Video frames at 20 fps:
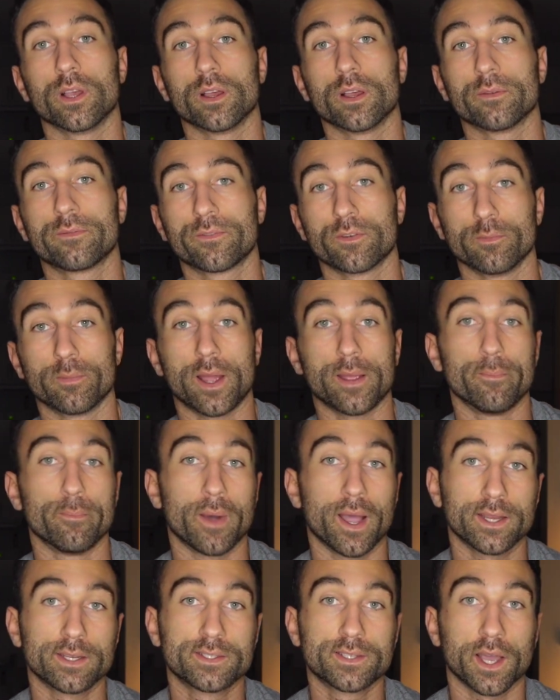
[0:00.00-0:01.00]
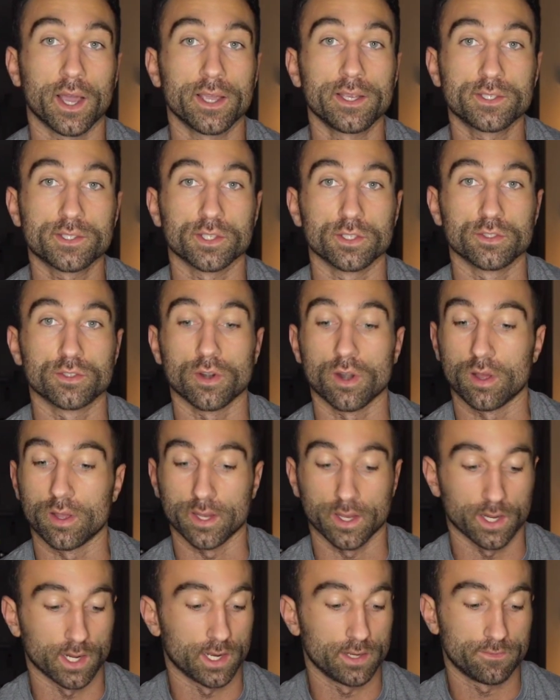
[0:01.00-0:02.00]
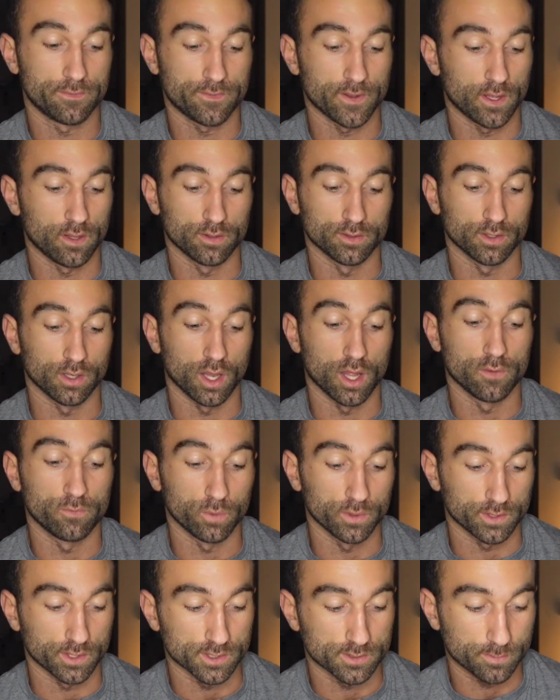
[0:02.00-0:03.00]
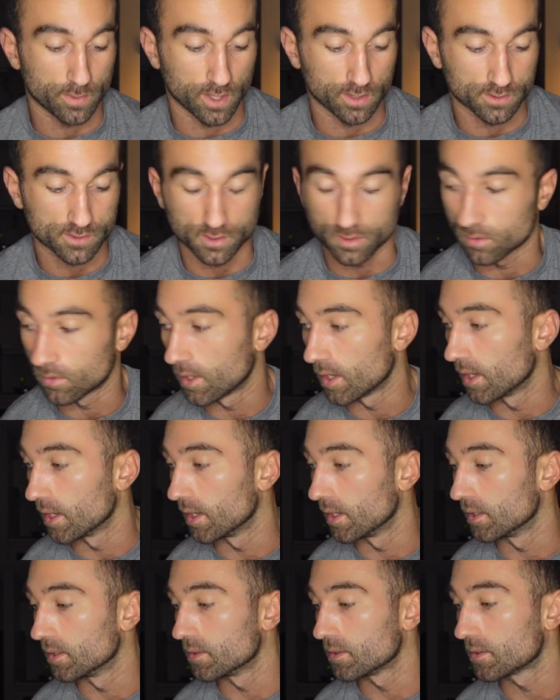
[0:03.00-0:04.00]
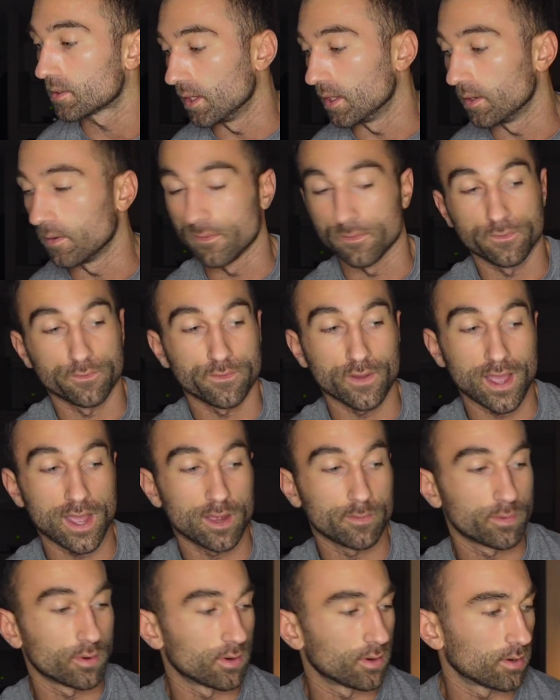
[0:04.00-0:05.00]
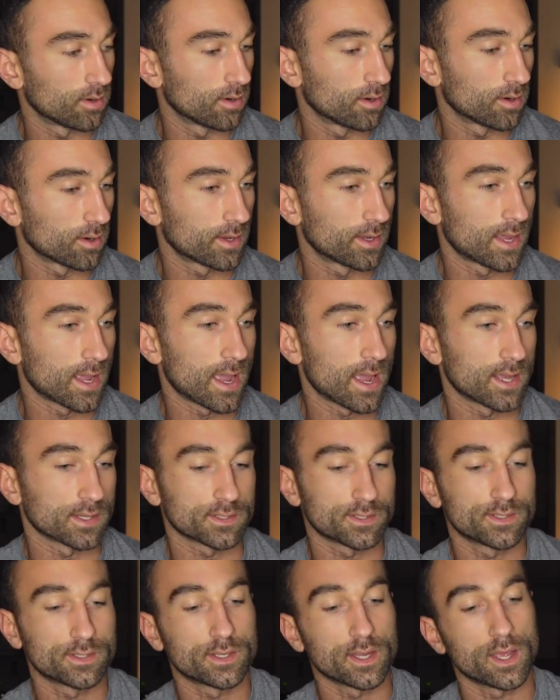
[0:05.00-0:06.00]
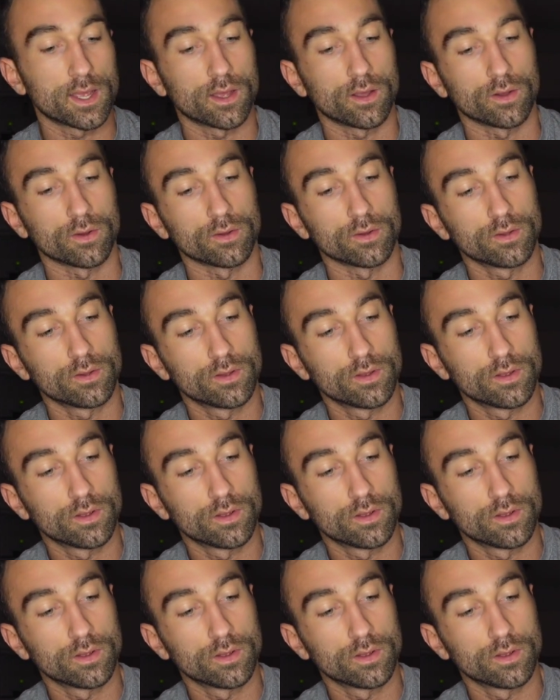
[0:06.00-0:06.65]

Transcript: for my Mike Tyson drawing, and I fell in love with this pencil, is the Faber-Castell